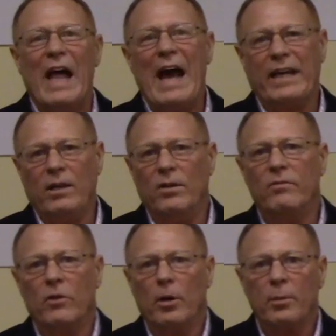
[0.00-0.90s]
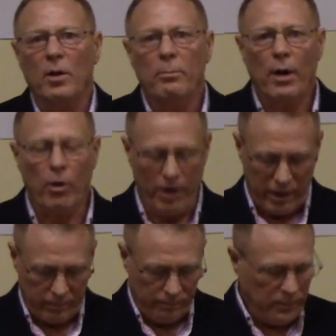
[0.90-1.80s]
lacking the verb component.
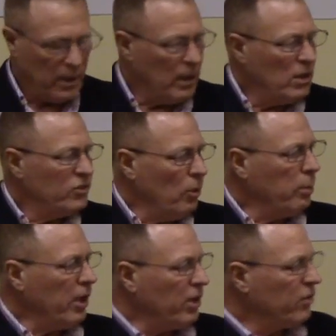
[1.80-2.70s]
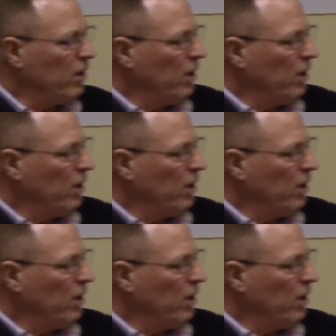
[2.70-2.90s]
So please